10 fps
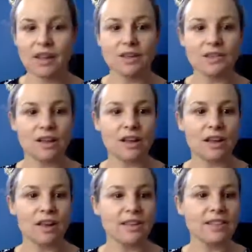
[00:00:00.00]
So
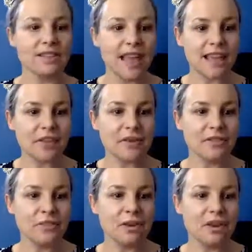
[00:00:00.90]
thank you
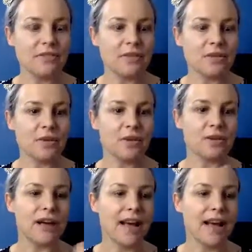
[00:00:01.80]
everybody for your